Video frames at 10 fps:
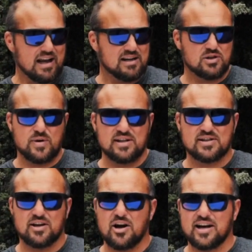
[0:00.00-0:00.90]
Like,
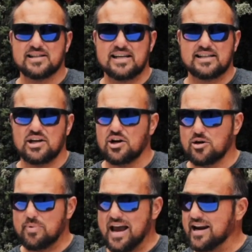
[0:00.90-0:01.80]
twins are not as easy on
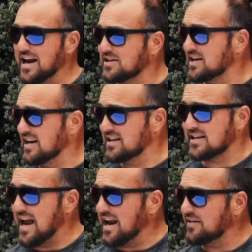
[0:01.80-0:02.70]
your backhand. So he's
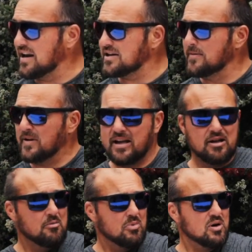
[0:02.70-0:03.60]
saying that
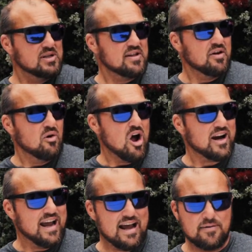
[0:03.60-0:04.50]
because of the
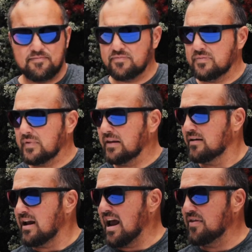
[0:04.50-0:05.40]
rocker
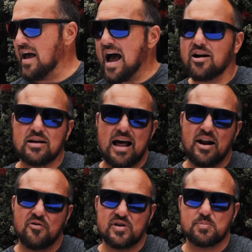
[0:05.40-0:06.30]
and the
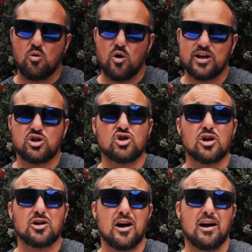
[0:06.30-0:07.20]
outline on this board, it
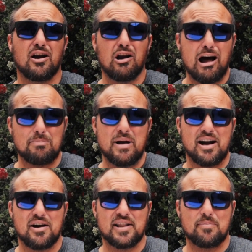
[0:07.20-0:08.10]
should go a lot
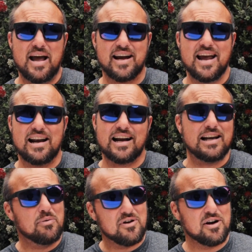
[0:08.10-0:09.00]
better on the backhand.
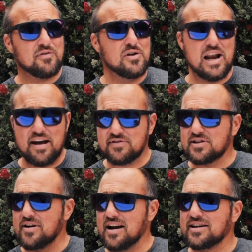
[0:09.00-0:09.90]
Luckily, we've got a few lefts
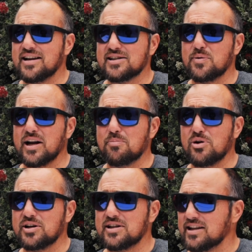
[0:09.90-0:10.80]
around here, so we're going to
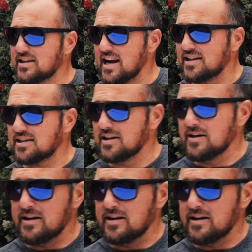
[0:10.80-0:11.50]
put it to the test.